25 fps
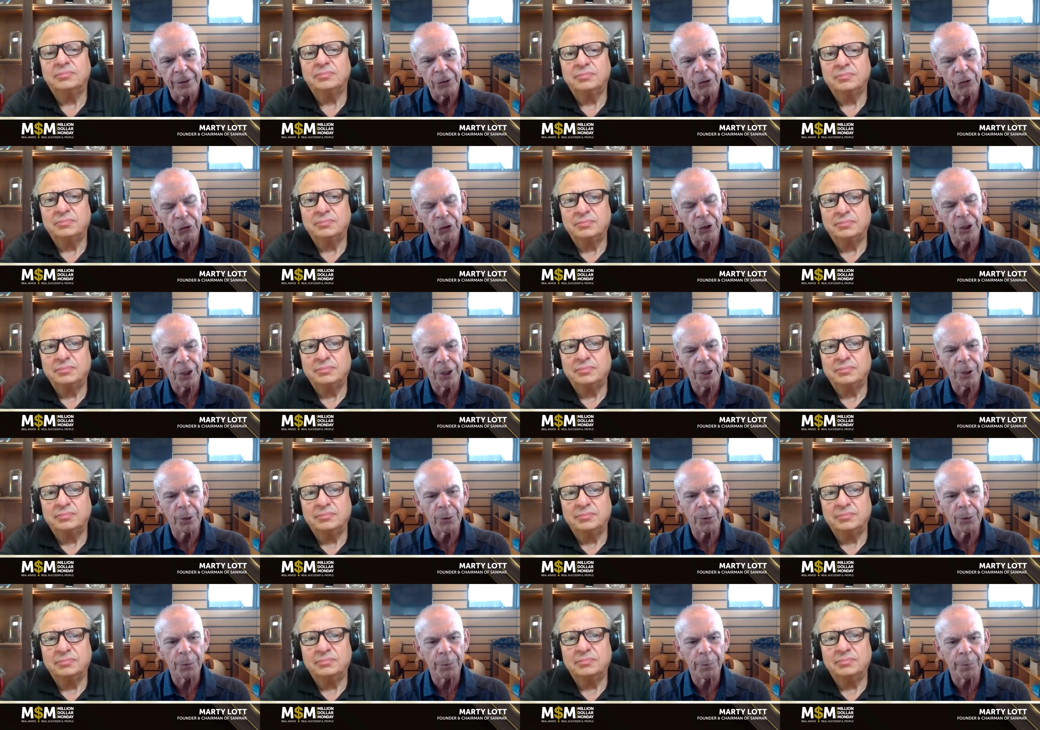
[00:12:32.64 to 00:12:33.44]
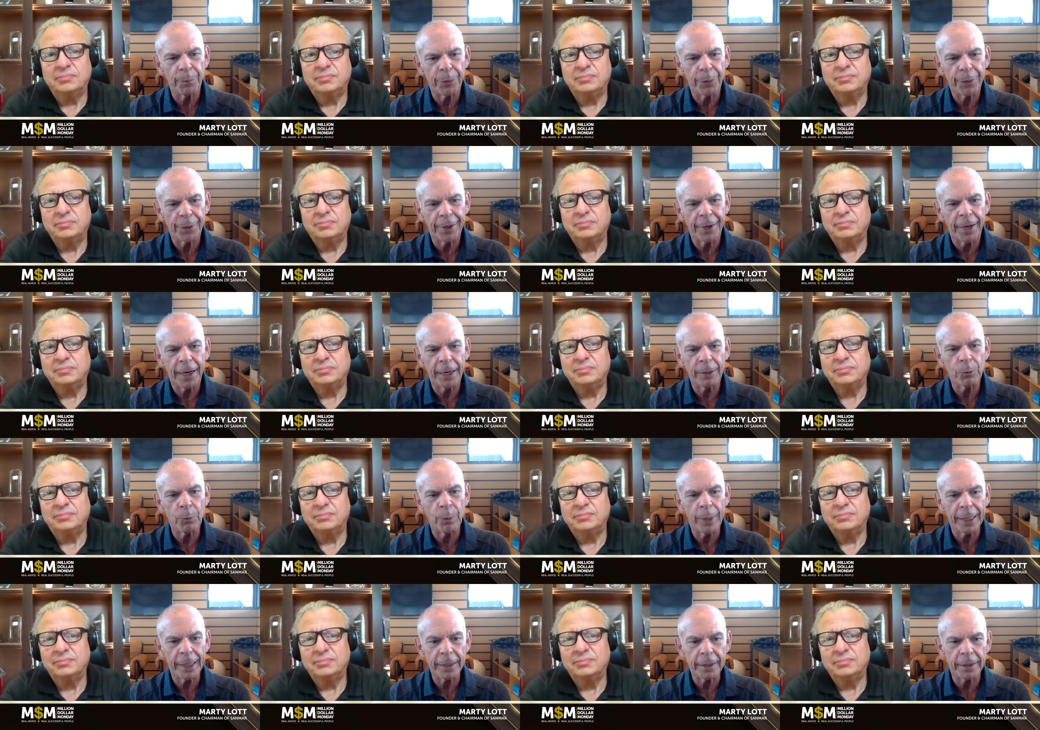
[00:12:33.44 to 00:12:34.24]
Speaker 1: So I
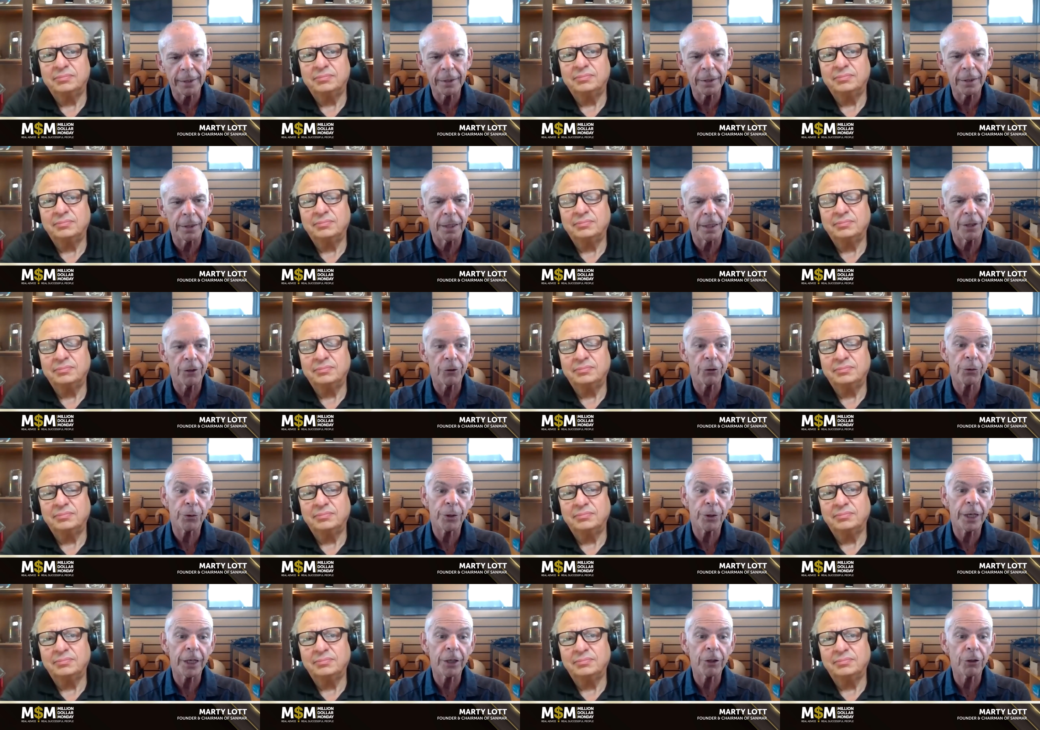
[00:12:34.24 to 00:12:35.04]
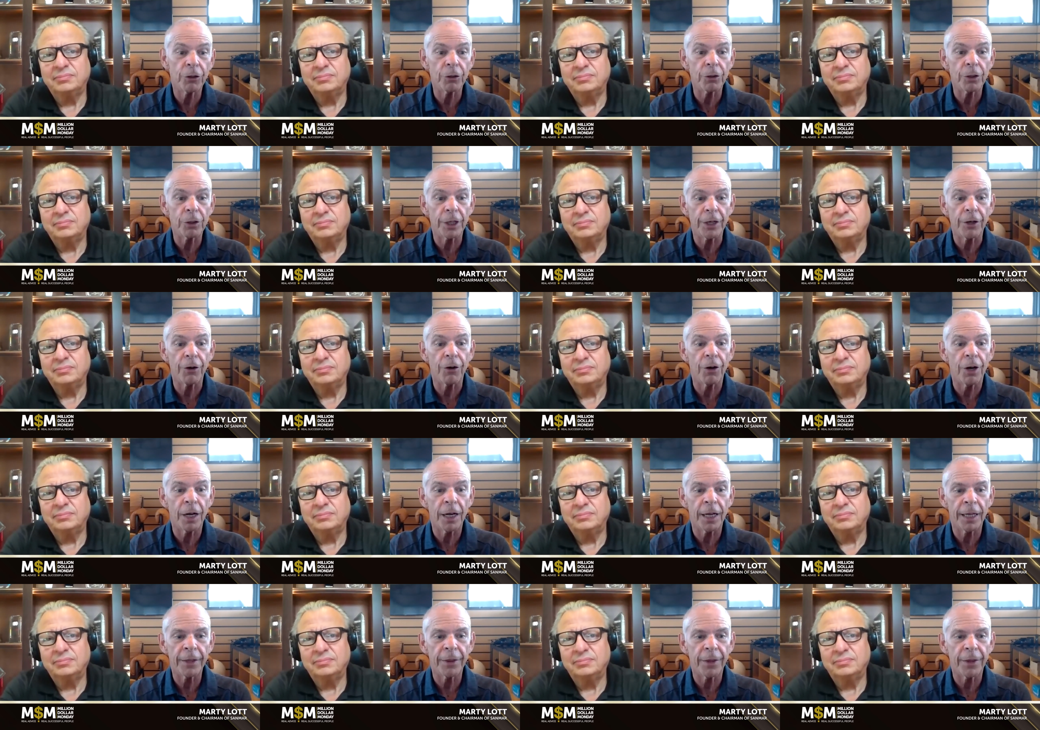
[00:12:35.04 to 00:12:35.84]
recognized very early
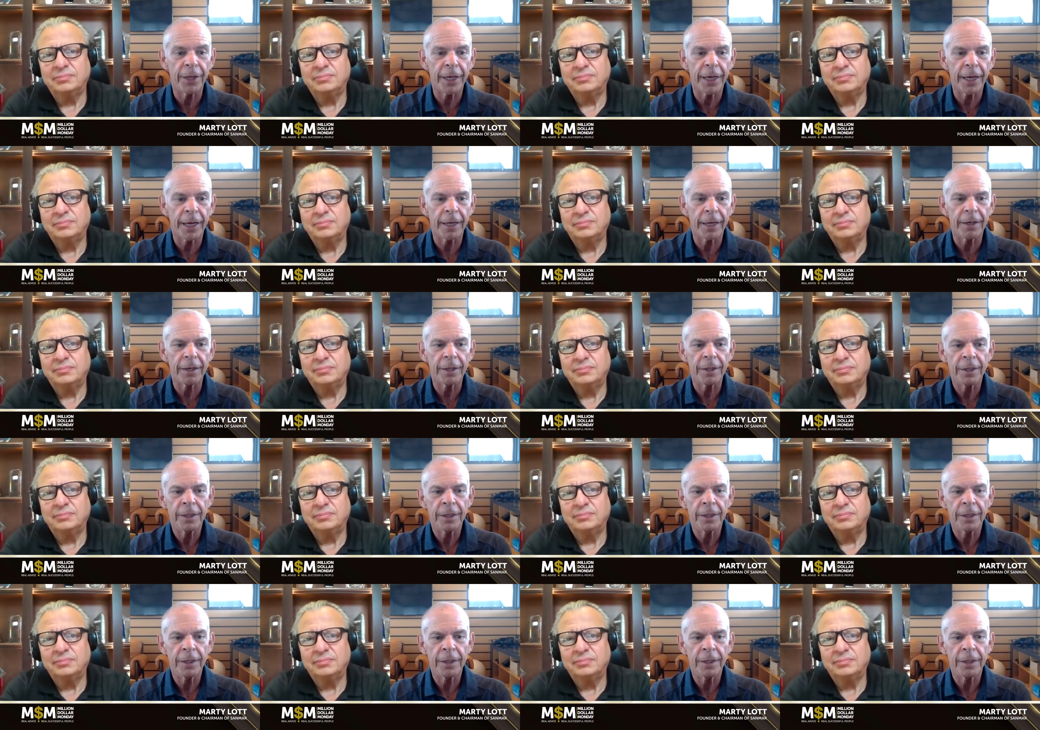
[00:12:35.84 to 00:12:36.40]
on that